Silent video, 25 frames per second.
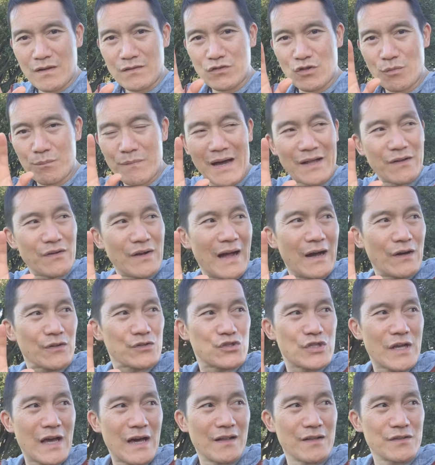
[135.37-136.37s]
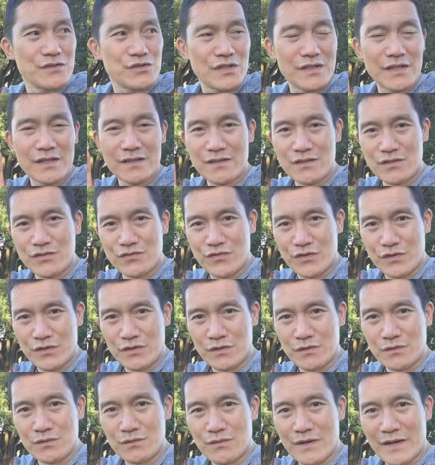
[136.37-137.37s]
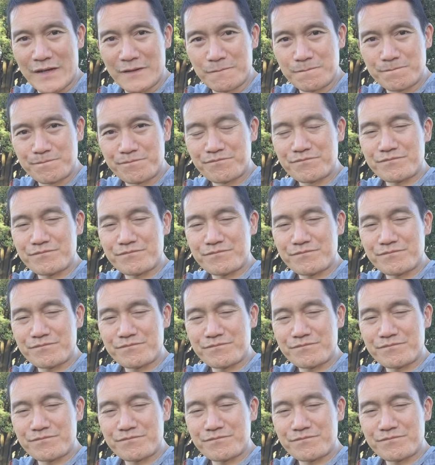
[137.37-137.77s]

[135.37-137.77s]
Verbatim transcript: no matter how challenging it is for you, right?